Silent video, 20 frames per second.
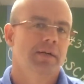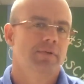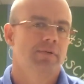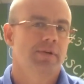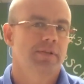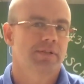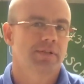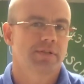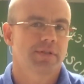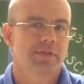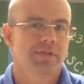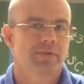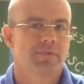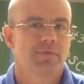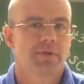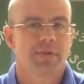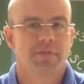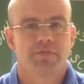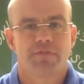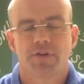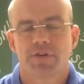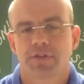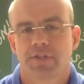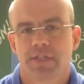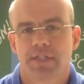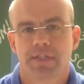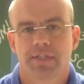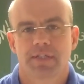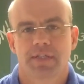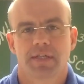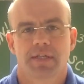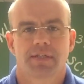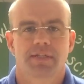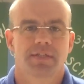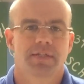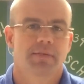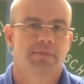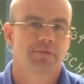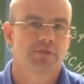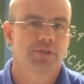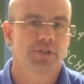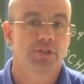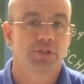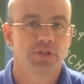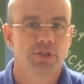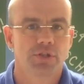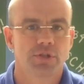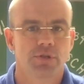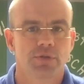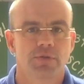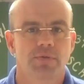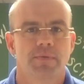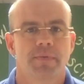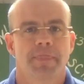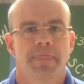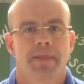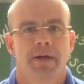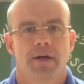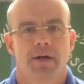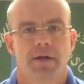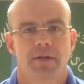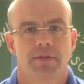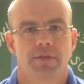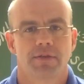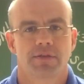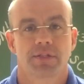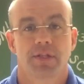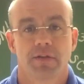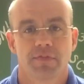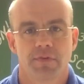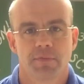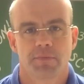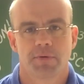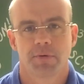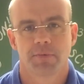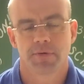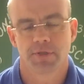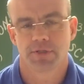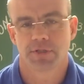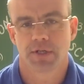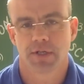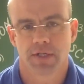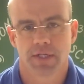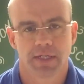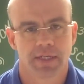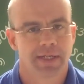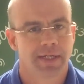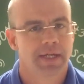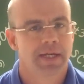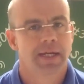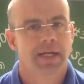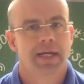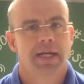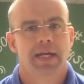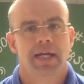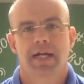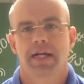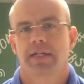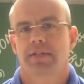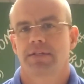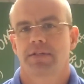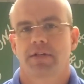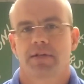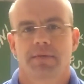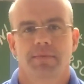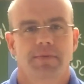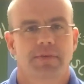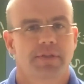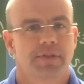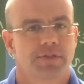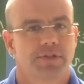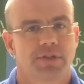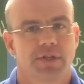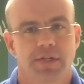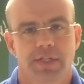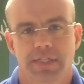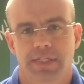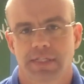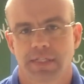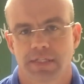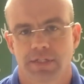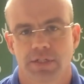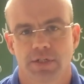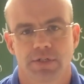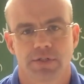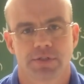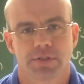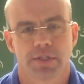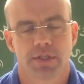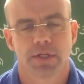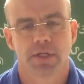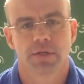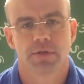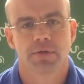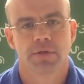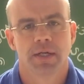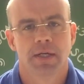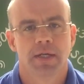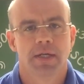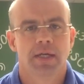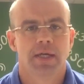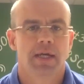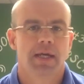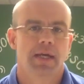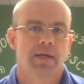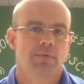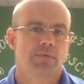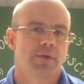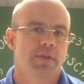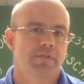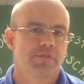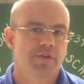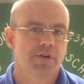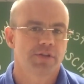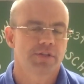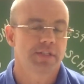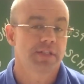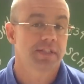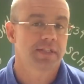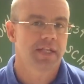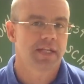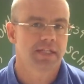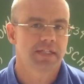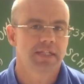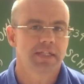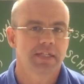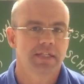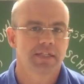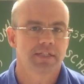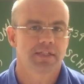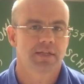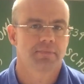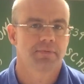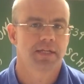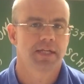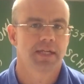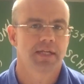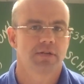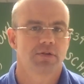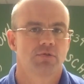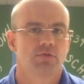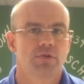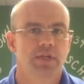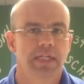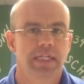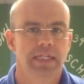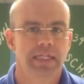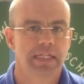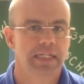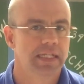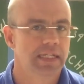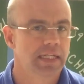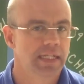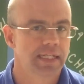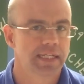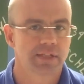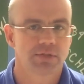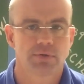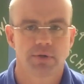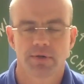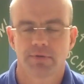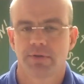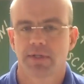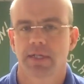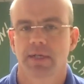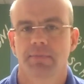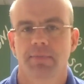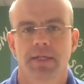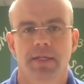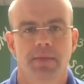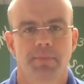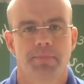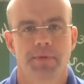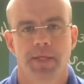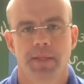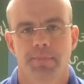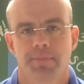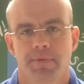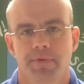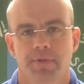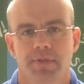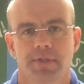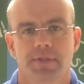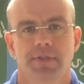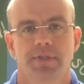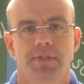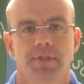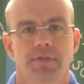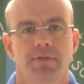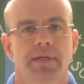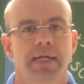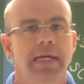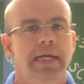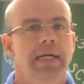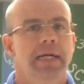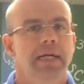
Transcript: what's one of the first things that someone should do on their self-improvement journey? And I started this journey 6 years ago, and one of the first things that I did is I began to read. And that's what I recommend to people to do.